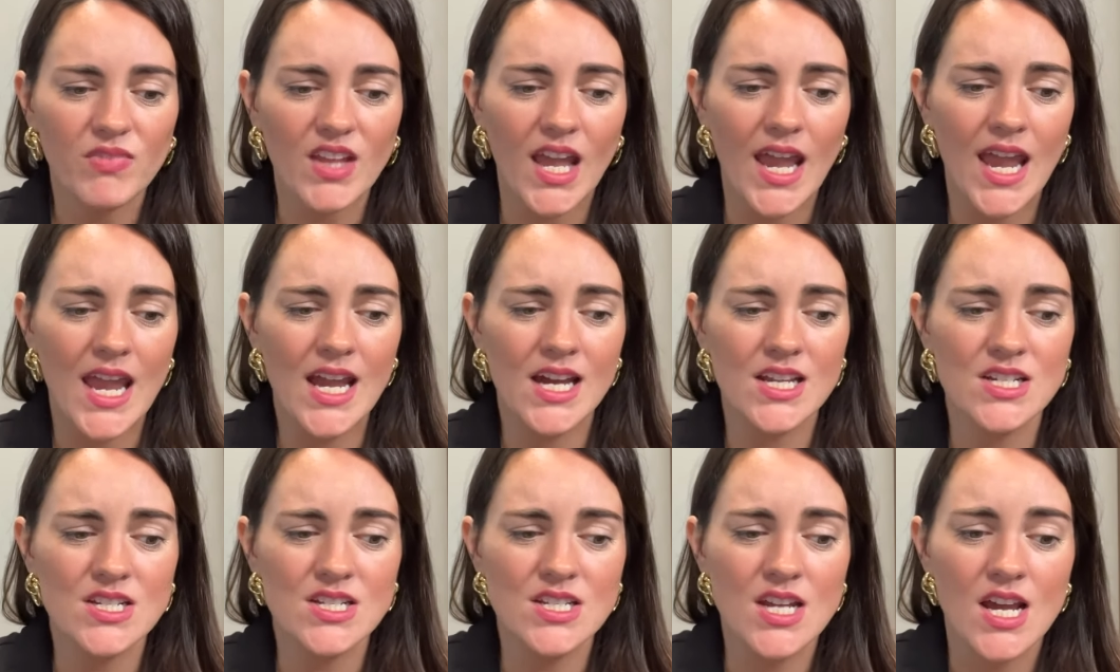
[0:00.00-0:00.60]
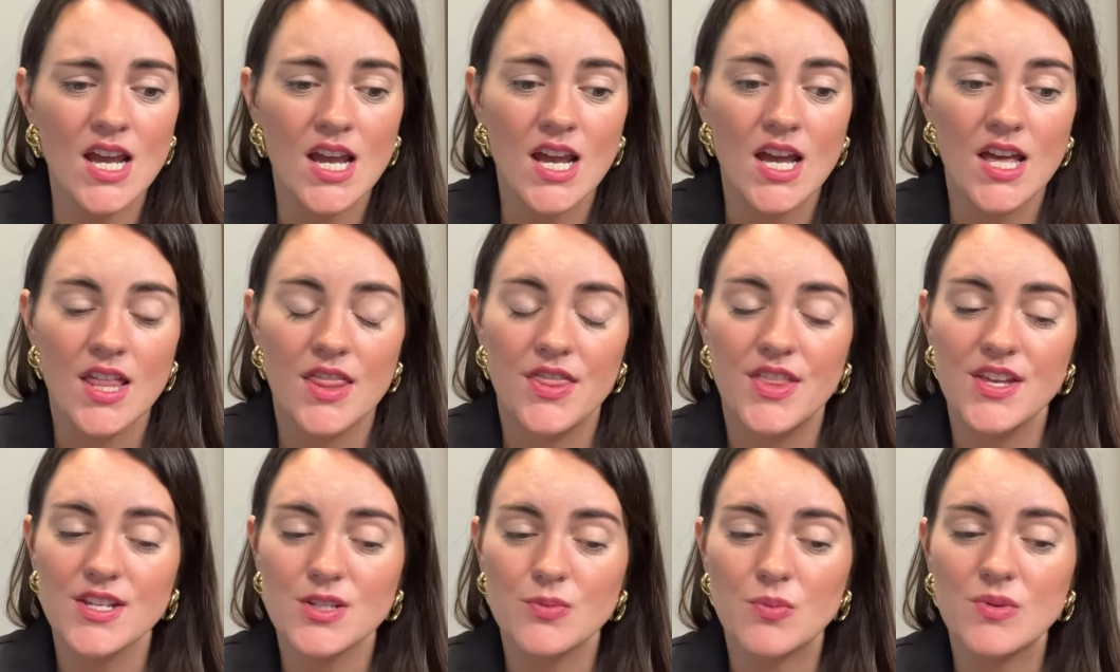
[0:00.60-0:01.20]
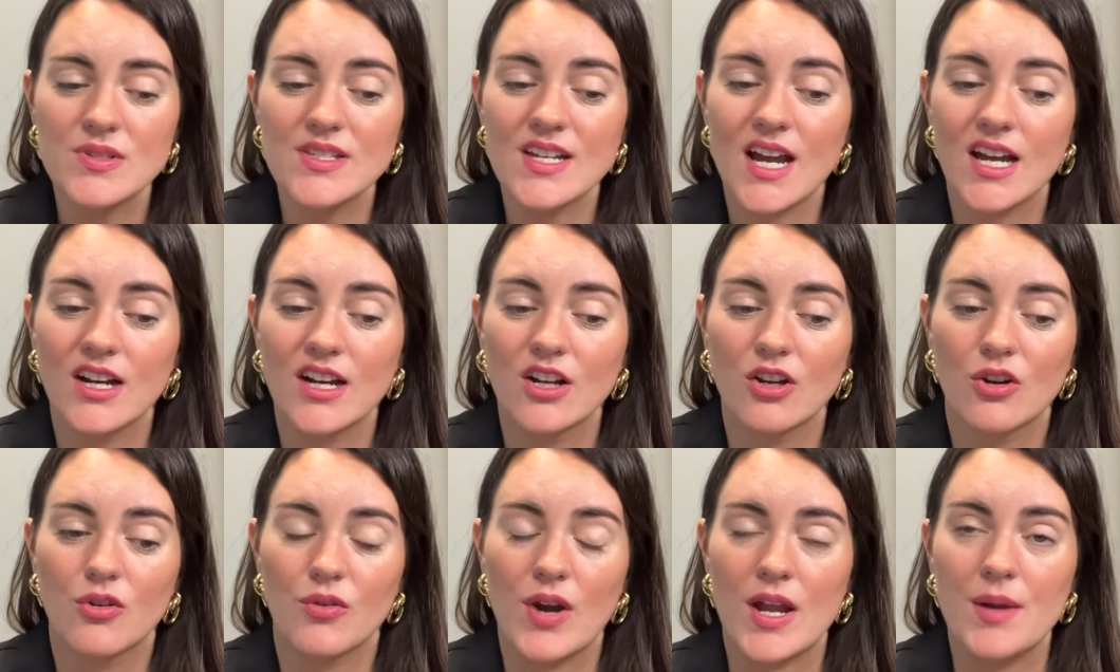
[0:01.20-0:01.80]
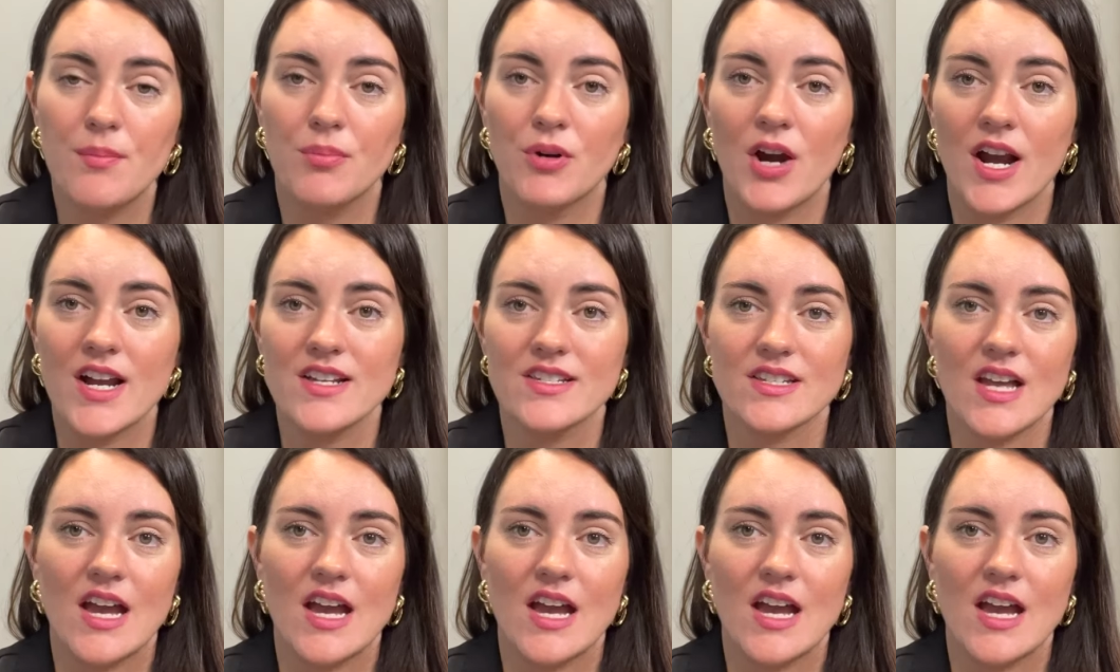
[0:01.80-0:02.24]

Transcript: And this one's at a great price.